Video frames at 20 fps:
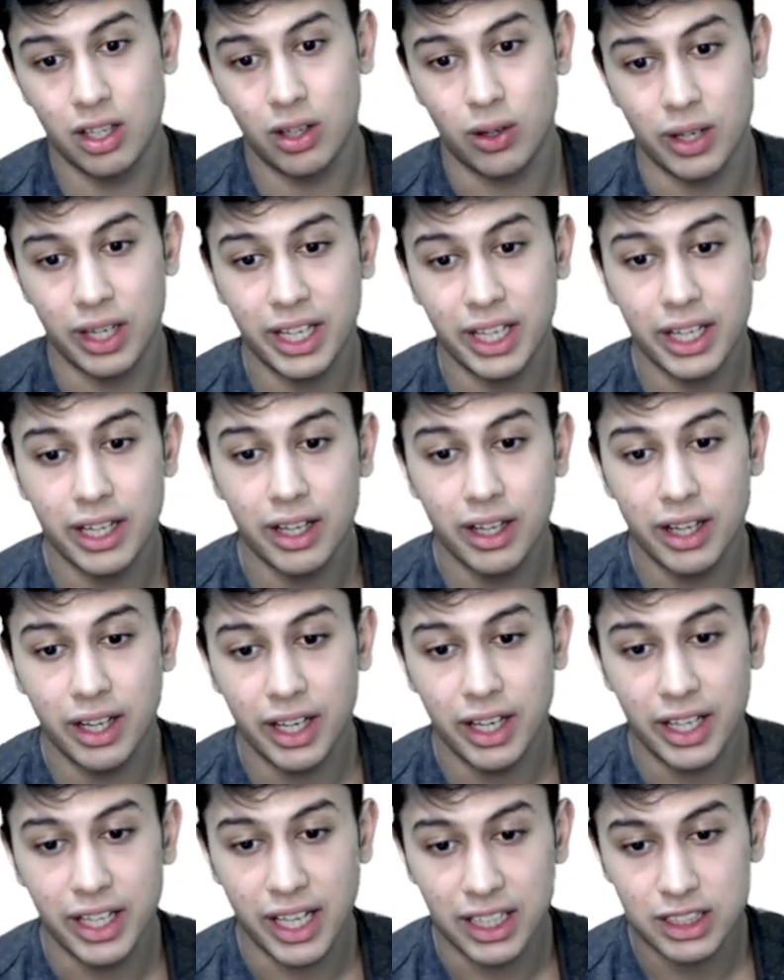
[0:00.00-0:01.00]
Alright,
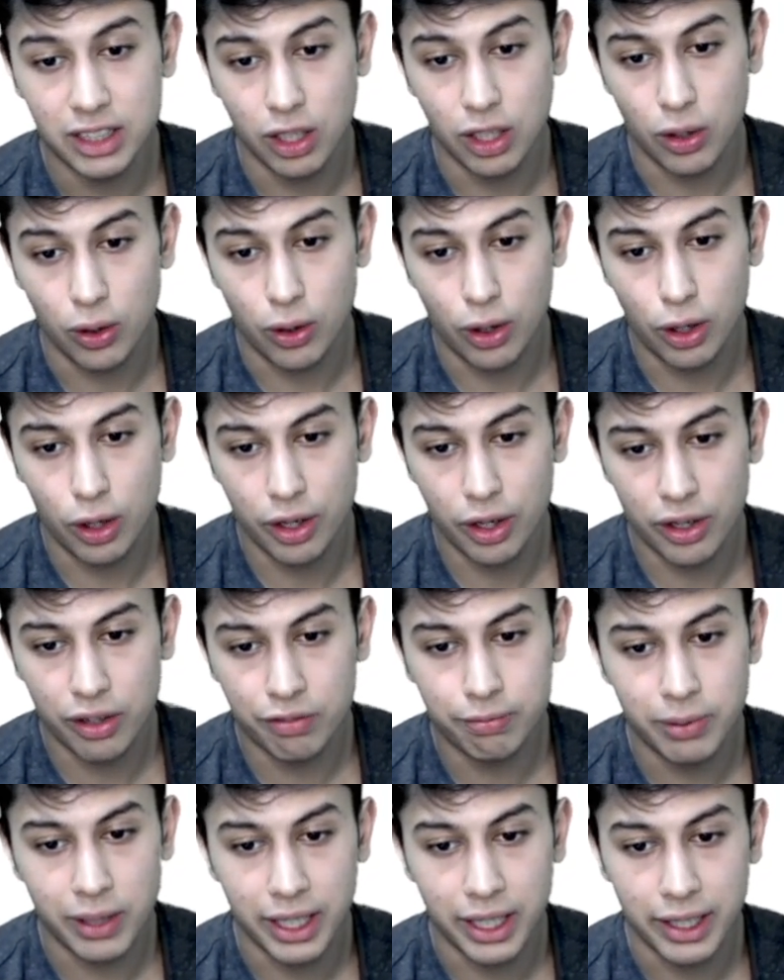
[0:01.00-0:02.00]
it has a lot
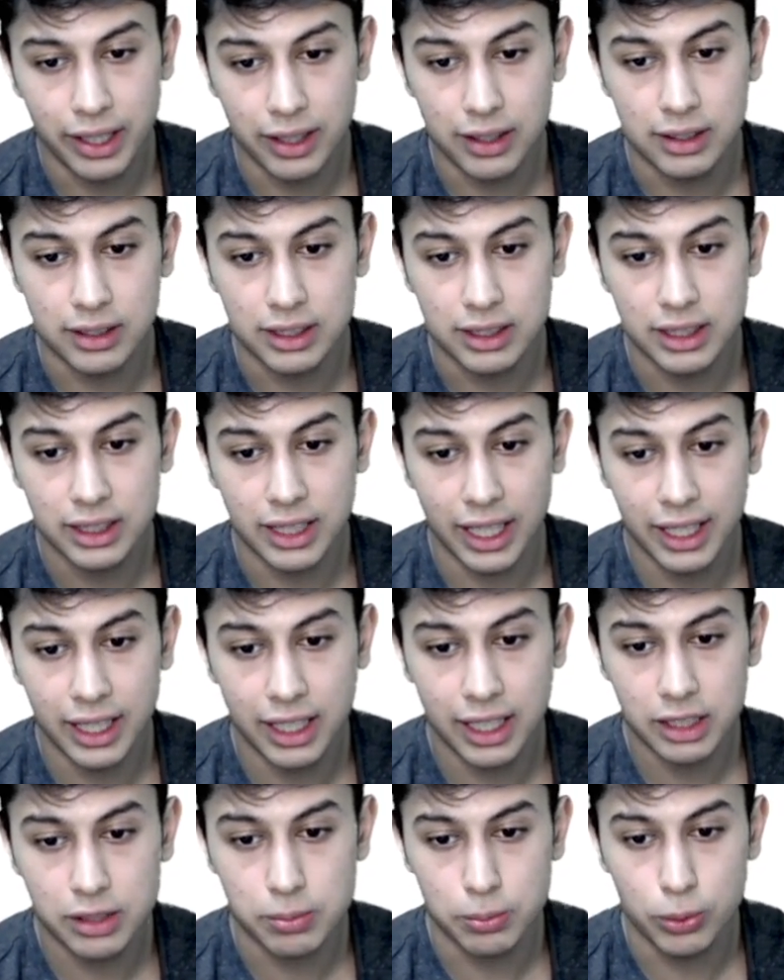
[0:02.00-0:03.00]
of particles, that
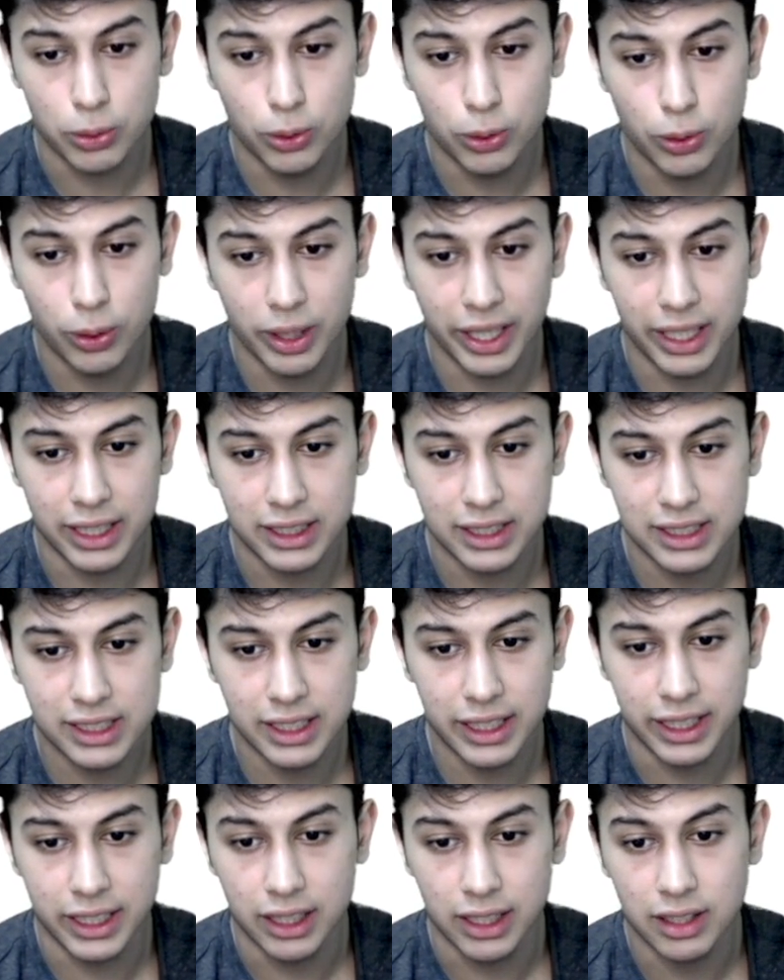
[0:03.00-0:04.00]
has more
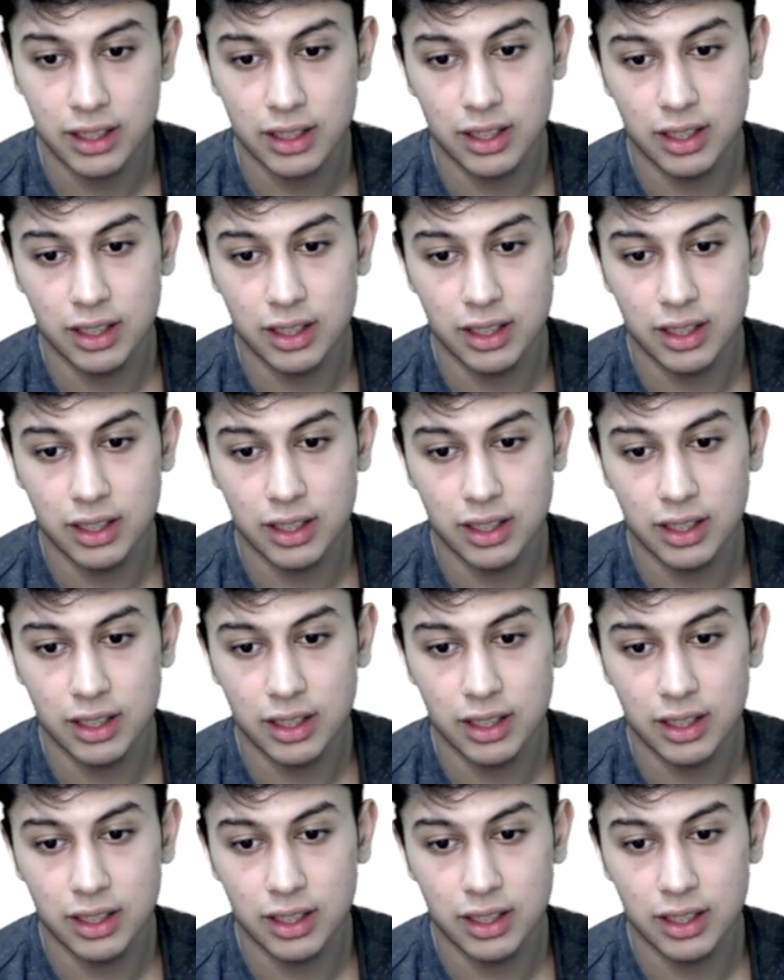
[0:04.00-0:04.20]
density.